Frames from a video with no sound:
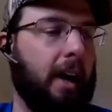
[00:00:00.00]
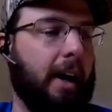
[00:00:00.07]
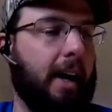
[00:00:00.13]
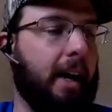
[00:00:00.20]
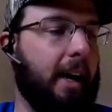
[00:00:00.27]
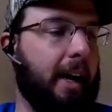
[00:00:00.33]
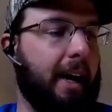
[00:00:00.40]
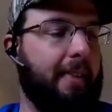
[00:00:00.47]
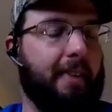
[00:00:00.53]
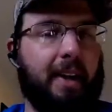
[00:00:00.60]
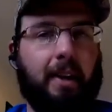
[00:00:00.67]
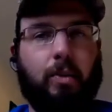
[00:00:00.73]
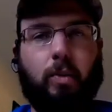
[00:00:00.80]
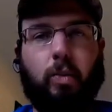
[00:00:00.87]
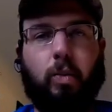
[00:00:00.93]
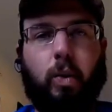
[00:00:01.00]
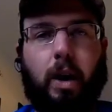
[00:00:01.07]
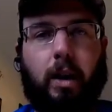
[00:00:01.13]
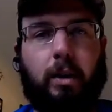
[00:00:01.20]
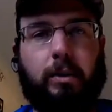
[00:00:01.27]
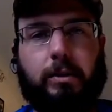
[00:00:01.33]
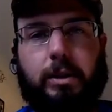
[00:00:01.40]
Uh, and then
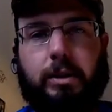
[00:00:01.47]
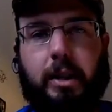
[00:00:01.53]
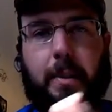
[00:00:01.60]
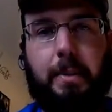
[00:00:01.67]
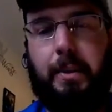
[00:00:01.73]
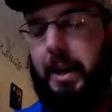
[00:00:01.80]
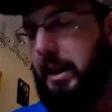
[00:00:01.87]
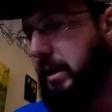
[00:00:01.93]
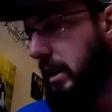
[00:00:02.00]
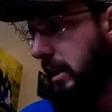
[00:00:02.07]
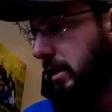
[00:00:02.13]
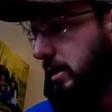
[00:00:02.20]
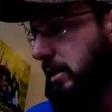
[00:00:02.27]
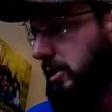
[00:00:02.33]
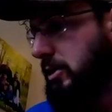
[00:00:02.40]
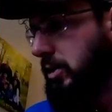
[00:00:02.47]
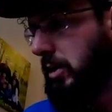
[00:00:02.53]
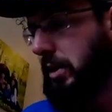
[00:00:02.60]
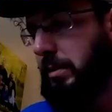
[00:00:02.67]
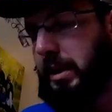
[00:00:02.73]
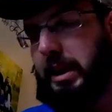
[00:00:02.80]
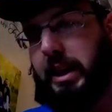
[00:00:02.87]
I'll separate things and sort
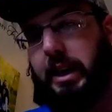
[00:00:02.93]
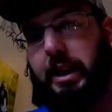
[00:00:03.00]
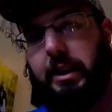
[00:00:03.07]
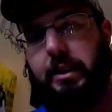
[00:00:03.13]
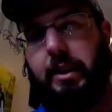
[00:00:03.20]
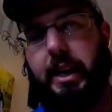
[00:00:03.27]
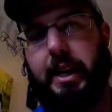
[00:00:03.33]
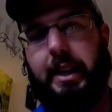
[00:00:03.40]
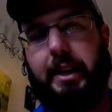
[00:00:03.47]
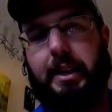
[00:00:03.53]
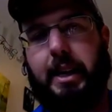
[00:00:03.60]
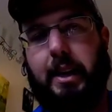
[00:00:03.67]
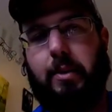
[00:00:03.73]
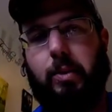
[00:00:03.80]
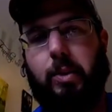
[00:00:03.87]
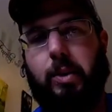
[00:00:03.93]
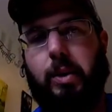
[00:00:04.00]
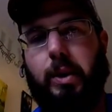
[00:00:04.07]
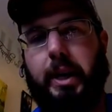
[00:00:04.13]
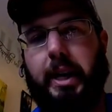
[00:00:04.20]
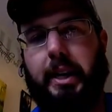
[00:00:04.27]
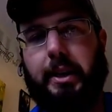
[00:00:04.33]
them into here and uh, we'll
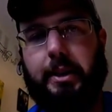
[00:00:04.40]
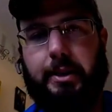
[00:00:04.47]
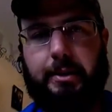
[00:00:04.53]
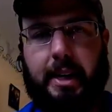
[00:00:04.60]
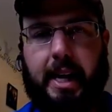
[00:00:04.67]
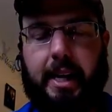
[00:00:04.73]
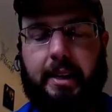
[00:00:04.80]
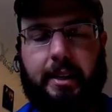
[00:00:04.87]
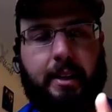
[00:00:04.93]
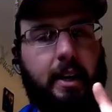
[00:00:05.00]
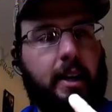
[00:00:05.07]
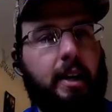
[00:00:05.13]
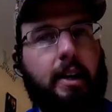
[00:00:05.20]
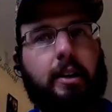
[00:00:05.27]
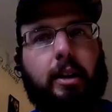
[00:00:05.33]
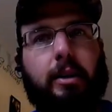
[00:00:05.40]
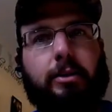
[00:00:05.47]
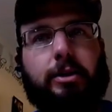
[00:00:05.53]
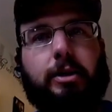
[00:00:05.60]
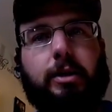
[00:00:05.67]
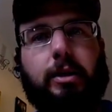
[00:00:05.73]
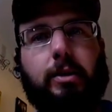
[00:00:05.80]
go ahead and do that and I'll
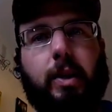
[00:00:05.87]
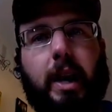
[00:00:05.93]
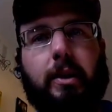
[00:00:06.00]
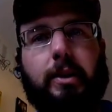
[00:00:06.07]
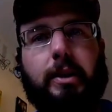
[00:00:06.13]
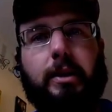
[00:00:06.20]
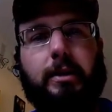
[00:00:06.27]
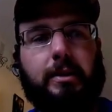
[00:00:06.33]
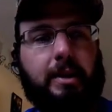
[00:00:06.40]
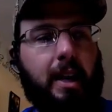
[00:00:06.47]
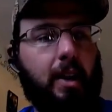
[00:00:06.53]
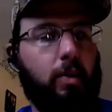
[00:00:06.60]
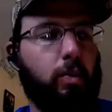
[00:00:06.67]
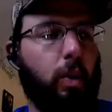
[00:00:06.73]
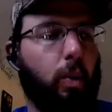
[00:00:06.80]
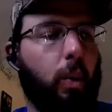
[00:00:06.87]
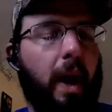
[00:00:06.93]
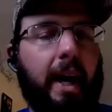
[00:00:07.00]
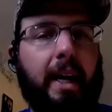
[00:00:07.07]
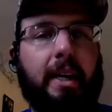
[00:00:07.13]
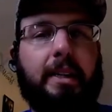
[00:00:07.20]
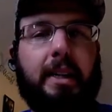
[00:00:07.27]
show you how it turns out. We'll
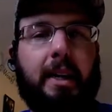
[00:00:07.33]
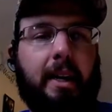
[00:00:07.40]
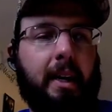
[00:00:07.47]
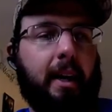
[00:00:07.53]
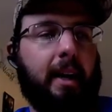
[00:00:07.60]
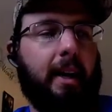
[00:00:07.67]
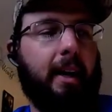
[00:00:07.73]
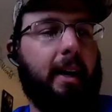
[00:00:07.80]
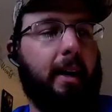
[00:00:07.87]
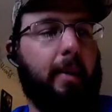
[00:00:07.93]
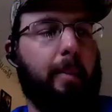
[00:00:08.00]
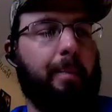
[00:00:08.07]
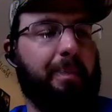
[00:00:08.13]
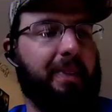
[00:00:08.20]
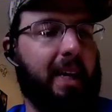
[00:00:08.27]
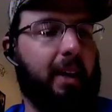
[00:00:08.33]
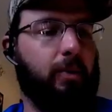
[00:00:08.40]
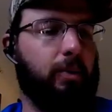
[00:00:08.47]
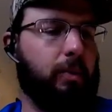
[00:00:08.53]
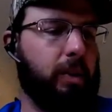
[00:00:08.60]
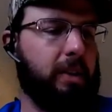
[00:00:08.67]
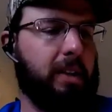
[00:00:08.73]
weigh it um,
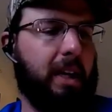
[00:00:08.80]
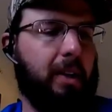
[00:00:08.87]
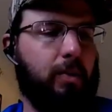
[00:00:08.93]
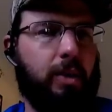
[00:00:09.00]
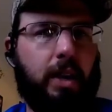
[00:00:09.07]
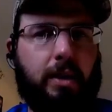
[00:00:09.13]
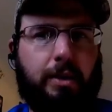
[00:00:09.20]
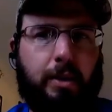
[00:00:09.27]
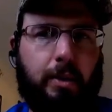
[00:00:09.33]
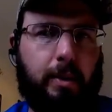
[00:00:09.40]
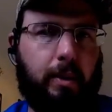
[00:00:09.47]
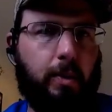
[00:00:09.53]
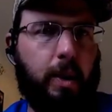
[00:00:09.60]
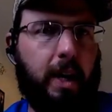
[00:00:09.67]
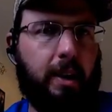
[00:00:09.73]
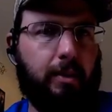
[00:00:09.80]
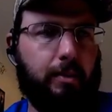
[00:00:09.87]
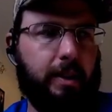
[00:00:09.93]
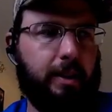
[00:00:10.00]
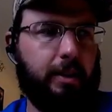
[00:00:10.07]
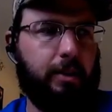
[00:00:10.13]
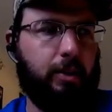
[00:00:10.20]
and once again, we're not throwing away the
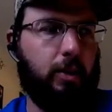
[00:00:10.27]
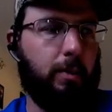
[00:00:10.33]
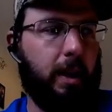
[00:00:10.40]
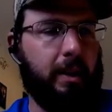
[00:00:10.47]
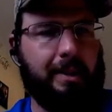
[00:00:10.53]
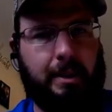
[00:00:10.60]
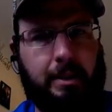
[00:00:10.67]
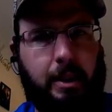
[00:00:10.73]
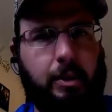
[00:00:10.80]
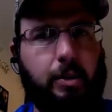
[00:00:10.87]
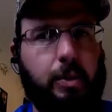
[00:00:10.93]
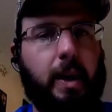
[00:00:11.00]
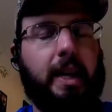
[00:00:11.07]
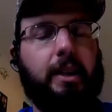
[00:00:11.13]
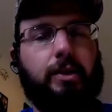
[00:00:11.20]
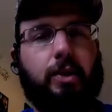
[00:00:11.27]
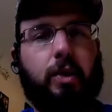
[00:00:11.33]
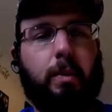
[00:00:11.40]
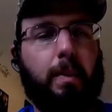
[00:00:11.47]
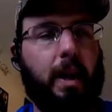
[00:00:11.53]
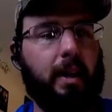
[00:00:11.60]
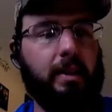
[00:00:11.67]
Ridgid toolbox. It's a great
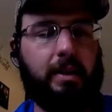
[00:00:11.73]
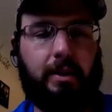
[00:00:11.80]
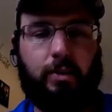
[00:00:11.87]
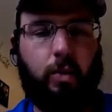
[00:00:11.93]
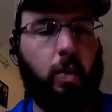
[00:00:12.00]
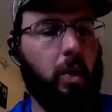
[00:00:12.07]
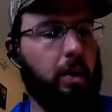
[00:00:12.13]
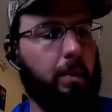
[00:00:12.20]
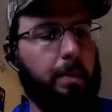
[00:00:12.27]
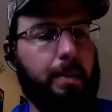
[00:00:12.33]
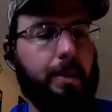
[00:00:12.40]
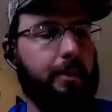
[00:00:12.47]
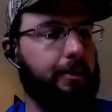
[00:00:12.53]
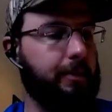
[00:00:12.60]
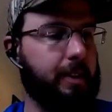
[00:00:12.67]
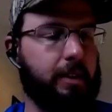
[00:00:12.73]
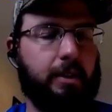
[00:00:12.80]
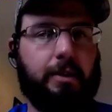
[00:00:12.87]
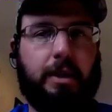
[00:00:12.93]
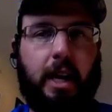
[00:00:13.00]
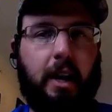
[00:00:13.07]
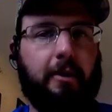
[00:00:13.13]
toolbox. It's waterproof, it's
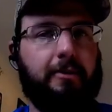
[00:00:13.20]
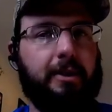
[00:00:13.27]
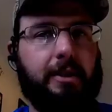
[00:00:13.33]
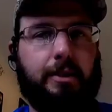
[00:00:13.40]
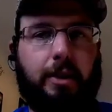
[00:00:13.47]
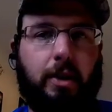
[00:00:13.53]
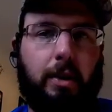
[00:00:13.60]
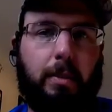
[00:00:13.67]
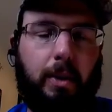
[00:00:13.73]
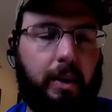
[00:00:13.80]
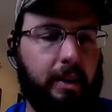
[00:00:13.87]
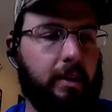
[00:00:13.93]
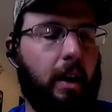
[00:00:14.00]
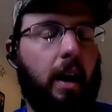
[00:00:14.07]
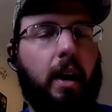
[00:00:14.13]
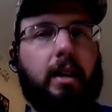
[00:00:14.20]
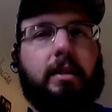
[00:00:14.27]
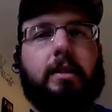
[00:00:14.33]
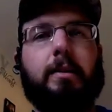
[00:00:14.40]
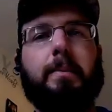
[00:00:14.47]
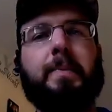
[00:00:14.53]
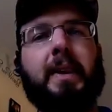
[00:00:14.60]
tough, it's durable, it's
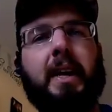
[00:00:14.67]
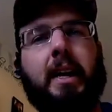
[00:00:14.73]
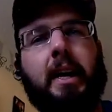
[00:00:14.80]
awesome.